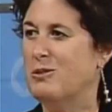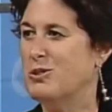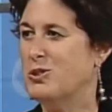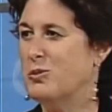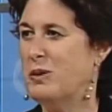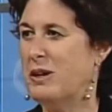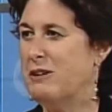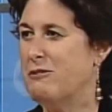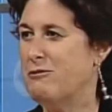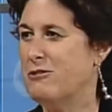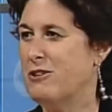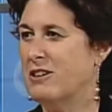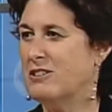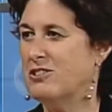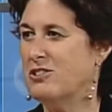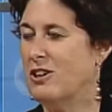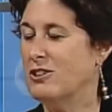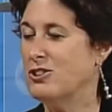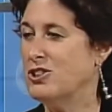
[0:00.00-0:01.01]
it was a way for
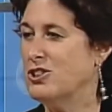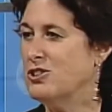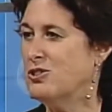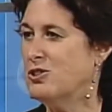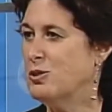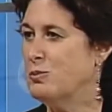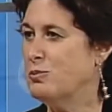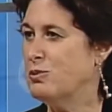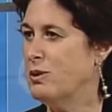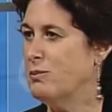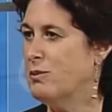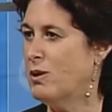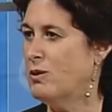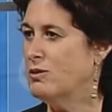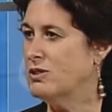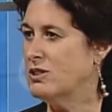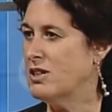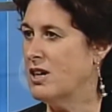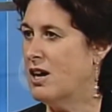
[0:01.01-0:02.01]
us not just to
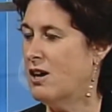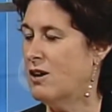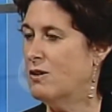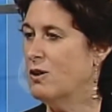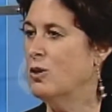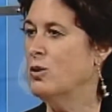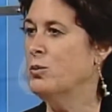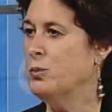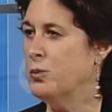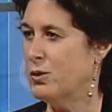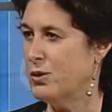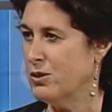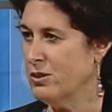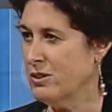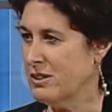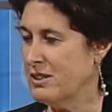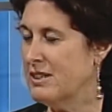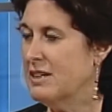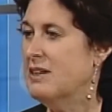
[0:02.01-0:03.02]
promote our own
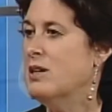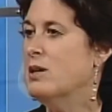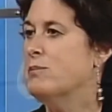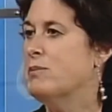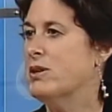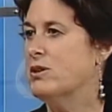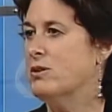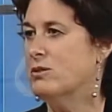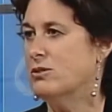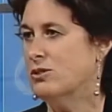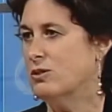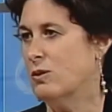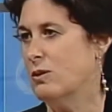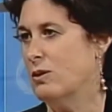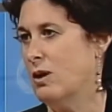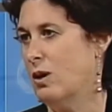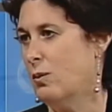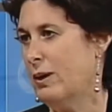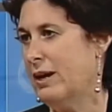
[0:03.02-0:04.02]
work, but
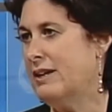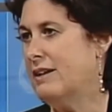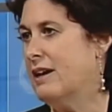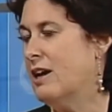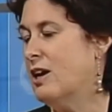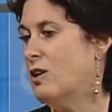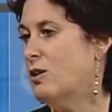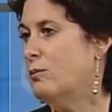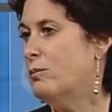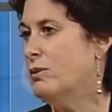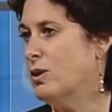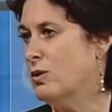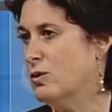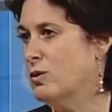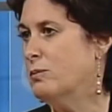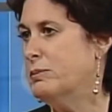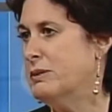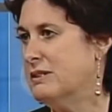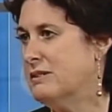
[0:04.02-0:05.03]
also a way to help
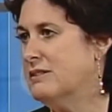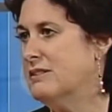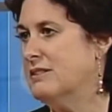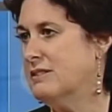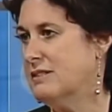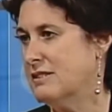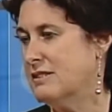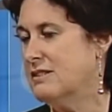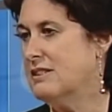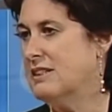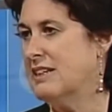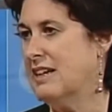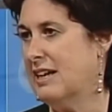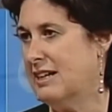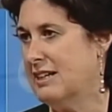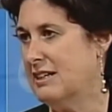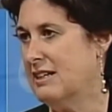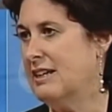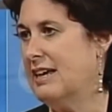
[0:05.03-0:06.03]
local businesses and
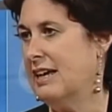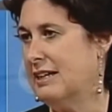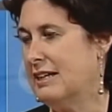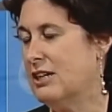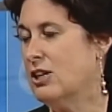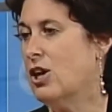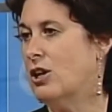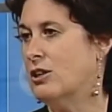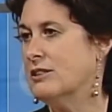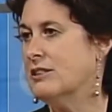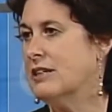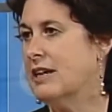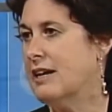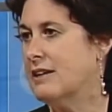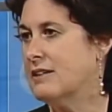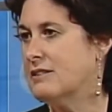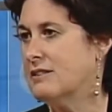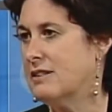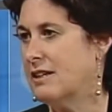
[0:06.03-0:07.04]
getting
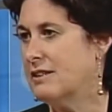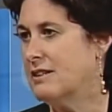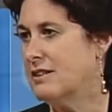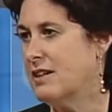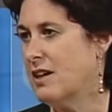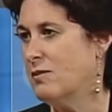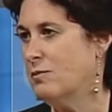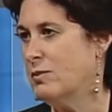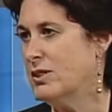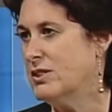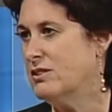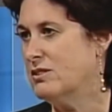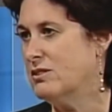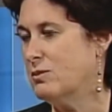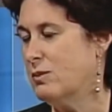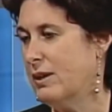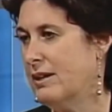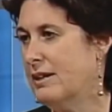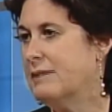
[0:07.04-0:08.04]
contacts at the government
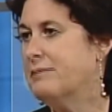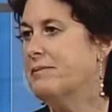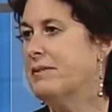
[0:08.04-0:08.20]
as well.